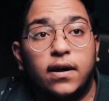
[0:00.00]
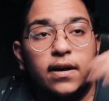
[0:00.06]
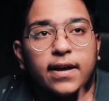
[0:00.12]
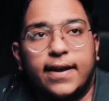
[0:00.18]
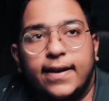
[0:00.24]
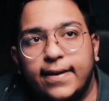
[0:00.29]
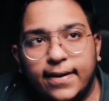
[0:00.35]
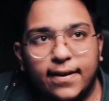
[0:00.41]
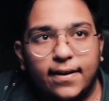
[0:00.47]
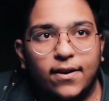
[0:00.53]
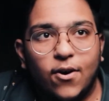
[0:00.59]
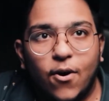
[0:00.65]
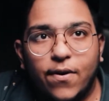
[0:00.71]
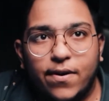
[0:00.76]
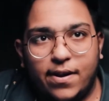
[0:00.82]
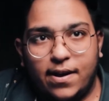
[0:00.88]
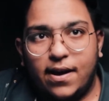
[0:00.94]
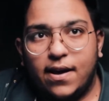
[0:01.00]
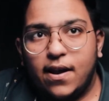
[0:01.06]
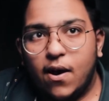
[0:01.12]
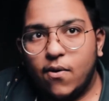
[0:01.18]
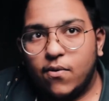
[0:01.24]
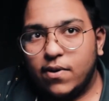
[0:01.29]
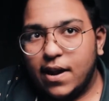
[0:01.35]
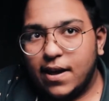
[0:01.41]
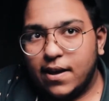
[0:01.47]
It got
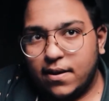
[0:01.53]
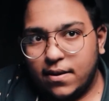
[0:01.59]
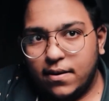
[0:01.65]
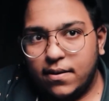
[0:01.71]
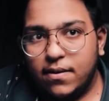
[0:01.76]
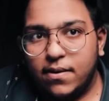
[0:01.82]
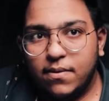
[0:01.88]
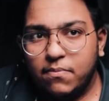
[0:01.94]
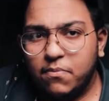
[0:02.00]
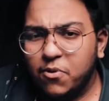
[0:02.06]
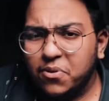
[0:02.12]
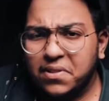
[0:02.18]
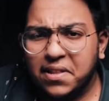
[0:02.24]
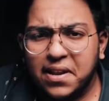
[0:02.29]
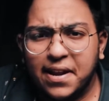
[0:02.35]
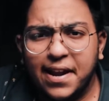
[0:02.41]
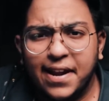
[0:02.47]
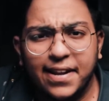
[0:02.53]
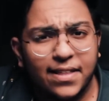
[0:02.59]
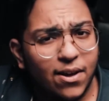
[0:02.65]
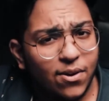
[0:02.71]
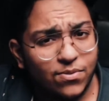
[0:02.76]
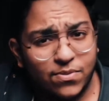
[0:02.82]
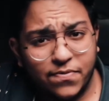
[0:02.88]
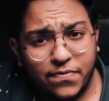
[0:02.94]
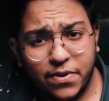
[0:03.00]
around like more than
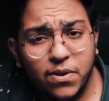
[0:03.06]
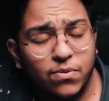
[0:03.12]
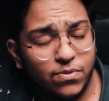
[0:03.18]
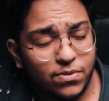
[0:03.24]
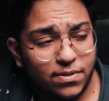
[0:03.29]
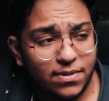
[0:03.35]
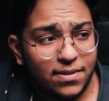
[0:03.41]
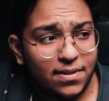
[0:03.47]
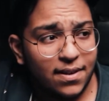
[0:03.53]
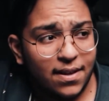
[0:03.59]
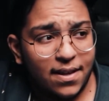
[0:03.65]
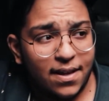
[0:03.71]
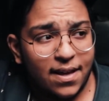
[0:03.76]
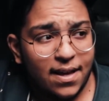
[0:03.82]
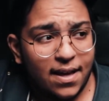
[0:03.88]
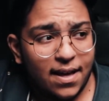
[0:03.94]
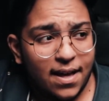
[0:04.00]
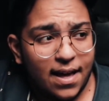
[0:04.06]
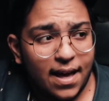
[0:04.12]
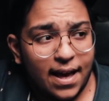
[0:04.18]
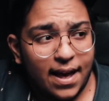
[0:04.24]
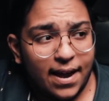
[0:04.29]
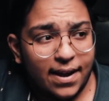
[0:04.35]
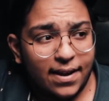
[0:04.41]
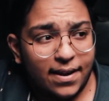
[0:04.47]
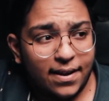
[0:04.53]
80,000 views,
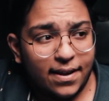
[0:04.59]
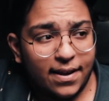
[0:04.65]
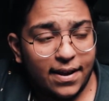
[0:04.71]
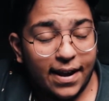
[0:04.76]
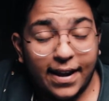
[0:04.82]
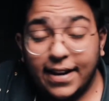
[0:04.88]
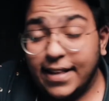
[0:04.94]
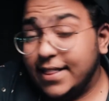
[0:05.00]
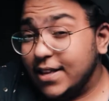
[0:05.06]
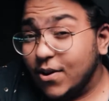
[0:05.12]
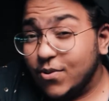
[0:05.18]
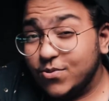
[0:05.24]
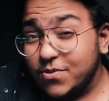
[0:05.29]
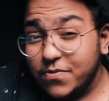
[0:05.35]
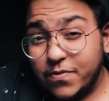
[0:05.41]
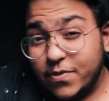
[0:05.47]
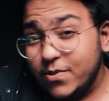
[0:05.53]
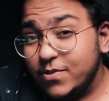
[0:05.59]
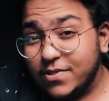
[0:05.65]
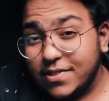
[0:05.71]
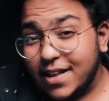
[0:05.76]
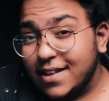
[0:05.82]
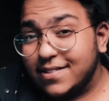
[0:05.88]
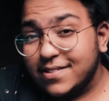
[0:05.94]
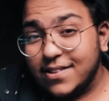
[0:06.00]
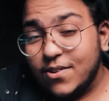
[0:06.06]
and 80,000 views,
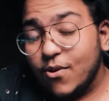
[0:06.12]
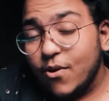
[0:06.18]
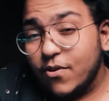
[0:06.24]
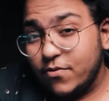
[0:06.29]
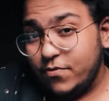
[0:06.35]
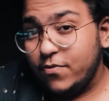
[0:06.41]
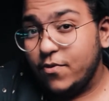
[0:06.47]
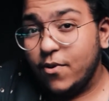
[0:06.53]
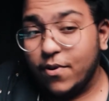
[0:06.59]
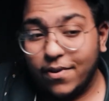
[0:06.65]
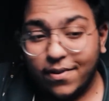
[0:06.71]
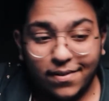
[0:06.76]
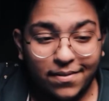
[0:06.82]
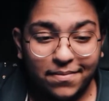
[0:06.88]
that's a lot for